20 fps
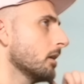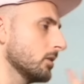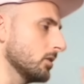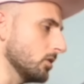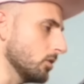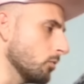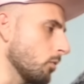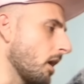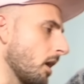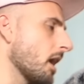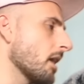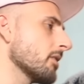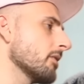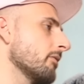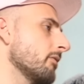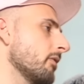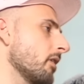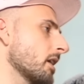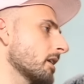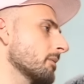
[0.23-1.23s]
You are
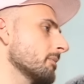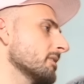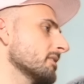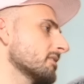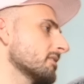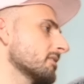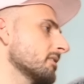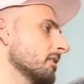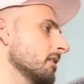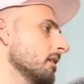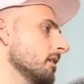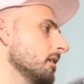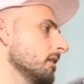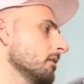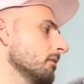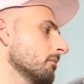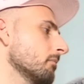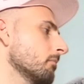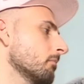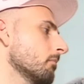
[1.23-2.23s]
the vitamin
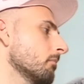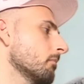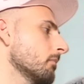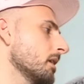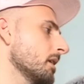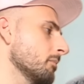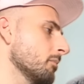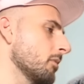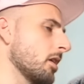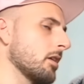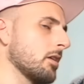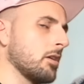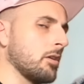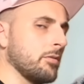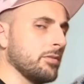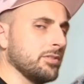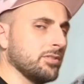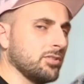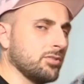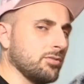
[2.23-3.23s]
C in my
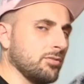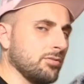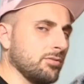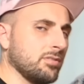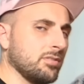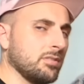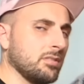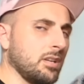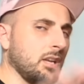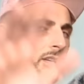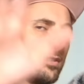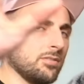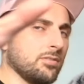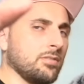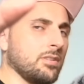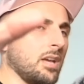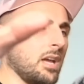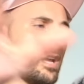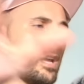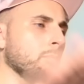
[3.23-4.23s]
orange juice. And
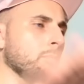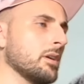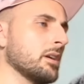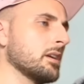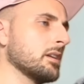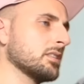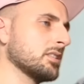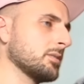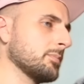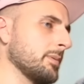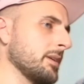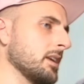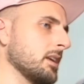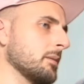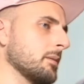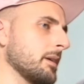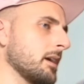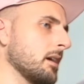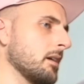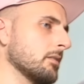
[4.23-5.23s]
today we're going to
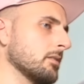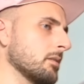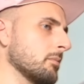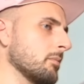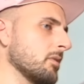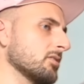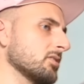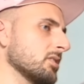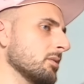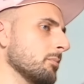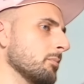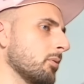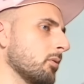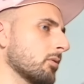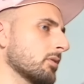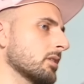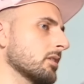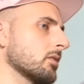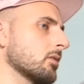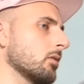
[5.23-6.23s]
speak about the most
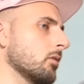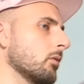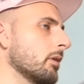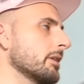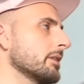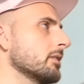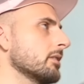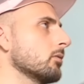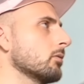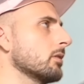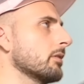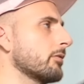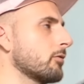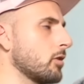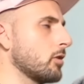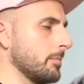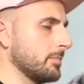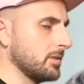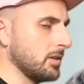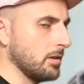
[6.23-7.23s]
important coin in all of
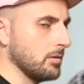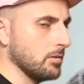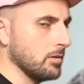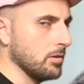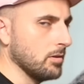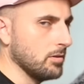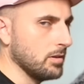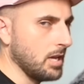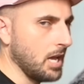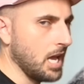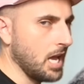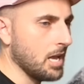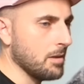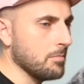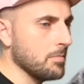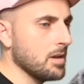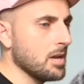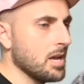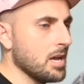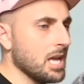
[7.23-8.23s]
crypto. Her
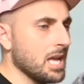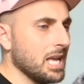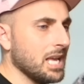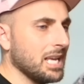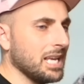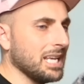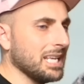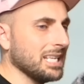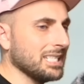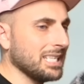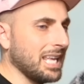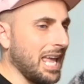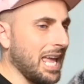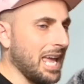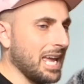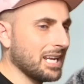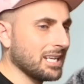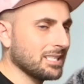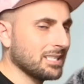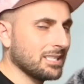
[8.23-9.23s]
name is
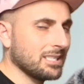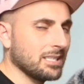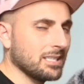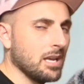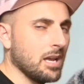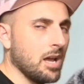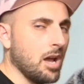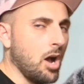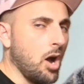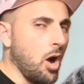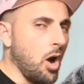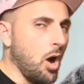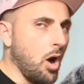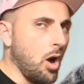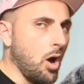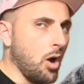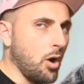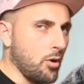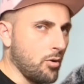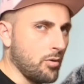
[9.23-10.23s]

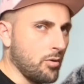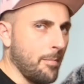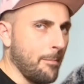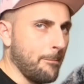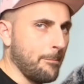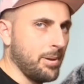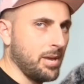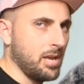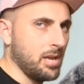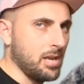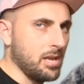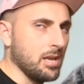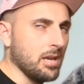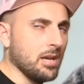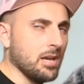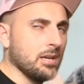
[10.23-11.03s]
XRP.